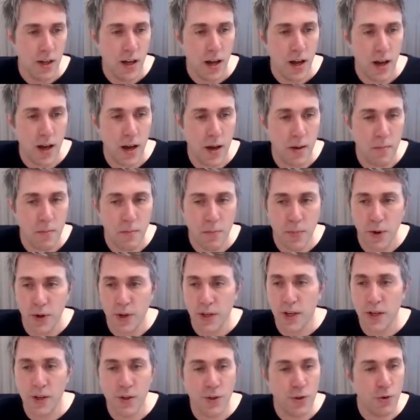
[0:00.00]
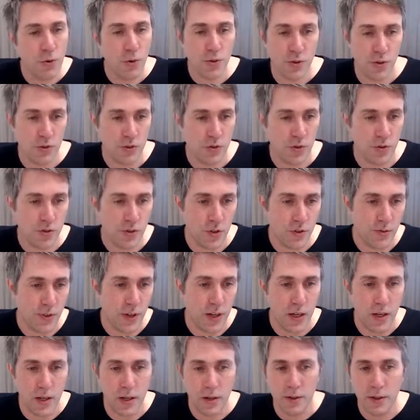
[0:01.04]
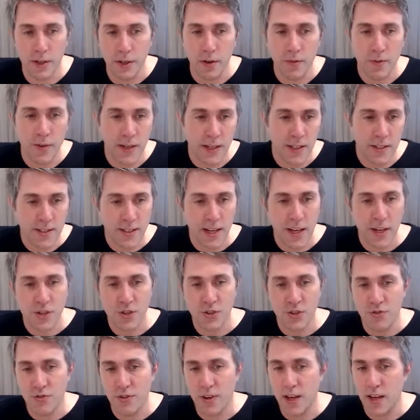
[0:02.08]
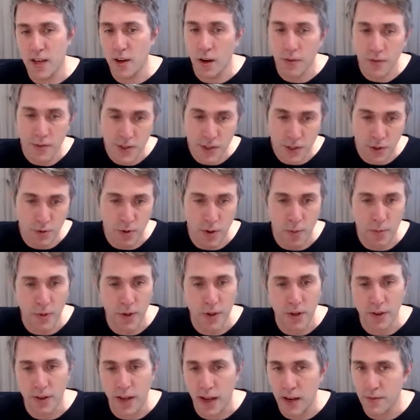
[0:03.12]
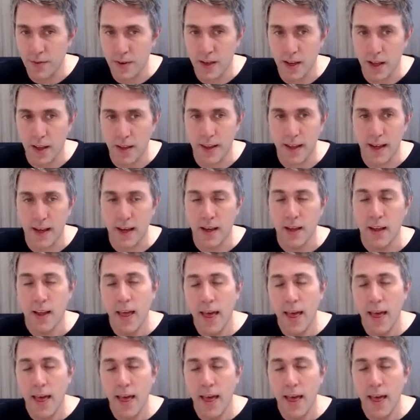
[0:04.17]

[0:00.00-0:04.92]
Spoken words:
But you could do all sorts of stuff. If you need stationery, office equipment, anything like that,